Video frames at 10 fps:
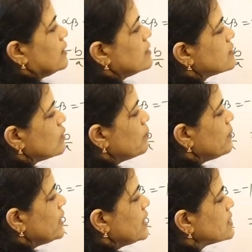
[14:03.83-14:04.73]
So
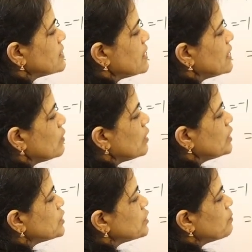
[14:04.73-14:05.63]
b is
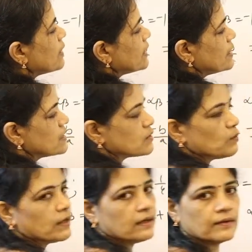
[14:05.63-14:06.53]
equal to minus
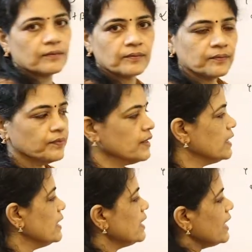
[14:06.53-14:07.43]
1.
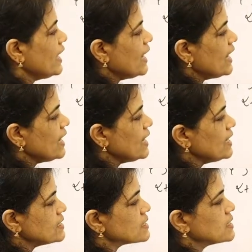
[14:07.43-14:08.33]
Here
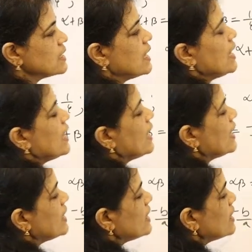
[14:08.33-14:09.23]

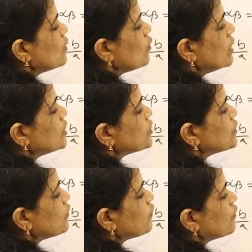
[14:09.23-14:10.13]
a equal
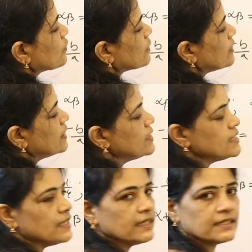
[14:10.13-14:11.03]
to 4,
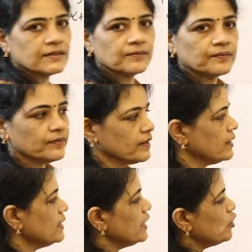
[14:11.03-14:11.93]
isn't it?
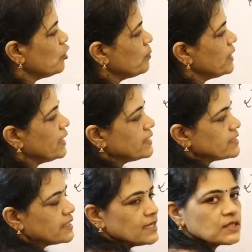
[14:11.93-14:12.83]

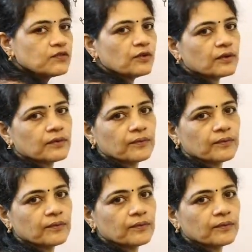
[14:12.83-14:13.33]
Denominator is 4.